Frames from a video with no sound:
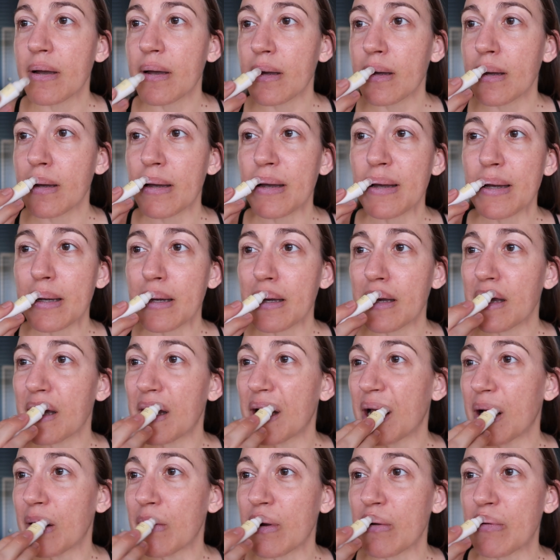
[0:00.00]
Uh,
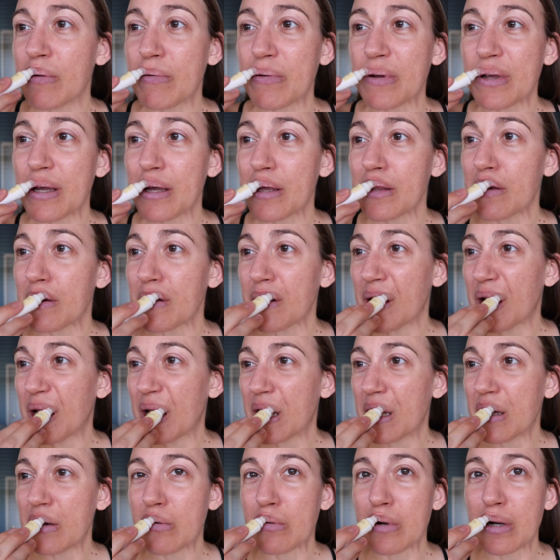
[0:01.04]
I wrote them together.
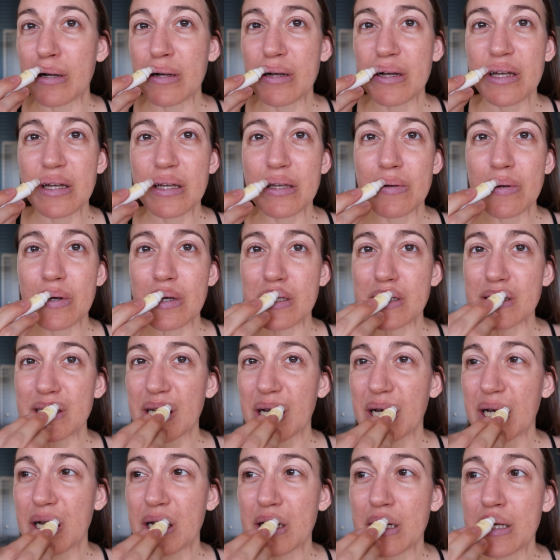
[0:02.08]
Oh well, you guys
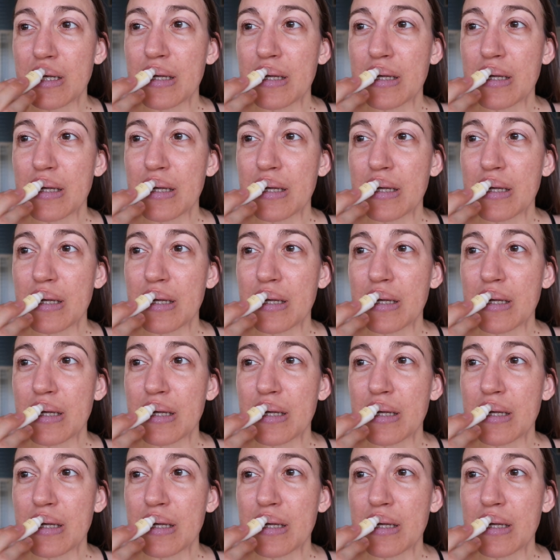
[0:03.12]
saw.